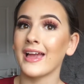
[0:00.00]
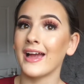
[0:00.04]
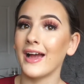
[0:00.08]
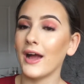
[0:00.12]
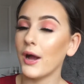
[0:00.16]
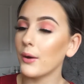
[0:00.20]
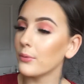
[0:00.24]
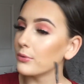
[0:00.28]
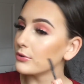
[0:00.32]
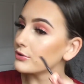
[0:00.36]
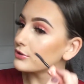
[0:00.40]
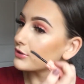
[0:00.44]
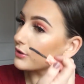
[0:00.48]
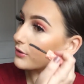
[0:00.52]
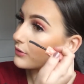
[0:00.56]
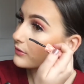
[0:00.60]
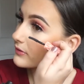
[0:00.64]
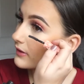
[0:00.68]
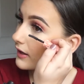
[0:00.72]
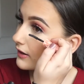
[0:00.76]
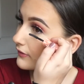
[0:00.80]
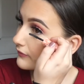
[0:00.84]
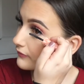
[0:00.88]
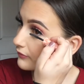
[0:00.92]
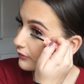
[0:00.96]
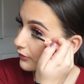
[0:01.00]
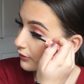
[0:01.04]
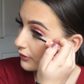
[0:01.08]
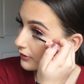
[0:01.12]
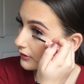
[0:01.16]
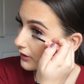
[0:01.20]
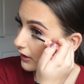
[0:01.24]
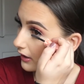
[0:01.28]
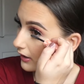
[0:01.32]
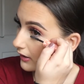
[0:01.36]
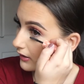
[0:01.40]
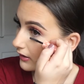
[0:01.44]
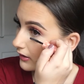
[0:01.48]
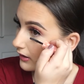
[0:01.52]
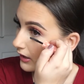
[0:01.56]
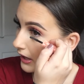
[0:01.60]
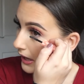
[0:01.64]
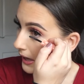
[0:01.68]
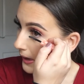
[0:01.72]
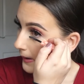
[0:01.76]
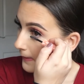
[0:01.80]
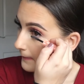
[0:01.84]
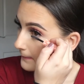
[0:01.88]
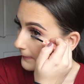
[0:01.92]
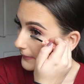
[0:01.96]
I will do that for you,
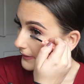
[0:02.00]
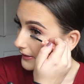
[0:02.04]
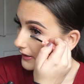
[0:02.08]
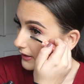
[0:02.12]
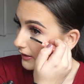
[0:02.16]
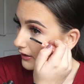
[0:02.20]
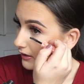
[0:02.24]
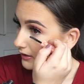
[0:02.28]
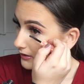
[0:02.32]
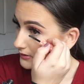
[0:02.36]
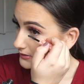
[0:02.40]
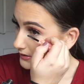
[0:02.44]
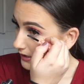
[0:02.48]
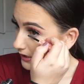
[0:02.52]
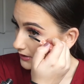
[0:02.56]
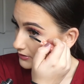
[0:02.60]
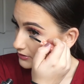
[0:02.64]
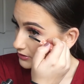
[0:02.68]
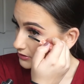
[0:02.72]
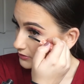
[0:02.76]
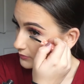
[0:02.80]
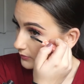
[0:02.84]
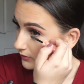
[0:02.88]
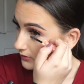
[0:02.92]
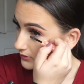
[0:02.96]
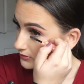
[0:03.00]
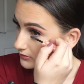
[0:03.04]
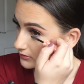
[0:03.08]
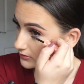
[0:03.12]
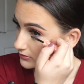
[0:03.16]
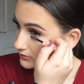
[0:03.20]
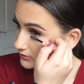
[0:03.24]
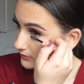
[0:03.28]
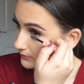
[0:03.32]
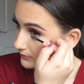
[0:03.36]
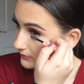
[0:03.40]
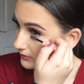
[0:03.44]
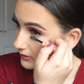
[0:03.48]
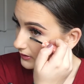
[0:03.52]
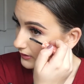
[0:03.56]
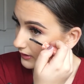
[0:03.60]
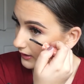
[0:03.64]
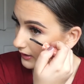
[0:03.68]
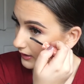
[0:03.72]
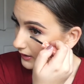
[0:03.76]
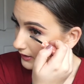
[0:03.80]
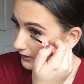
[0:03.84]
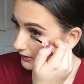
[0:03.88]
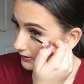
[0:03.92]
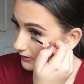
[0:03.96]
because I just want
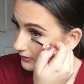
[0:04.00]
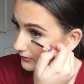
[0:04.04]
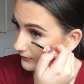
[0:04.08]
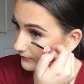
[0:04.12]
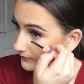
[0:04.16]
something.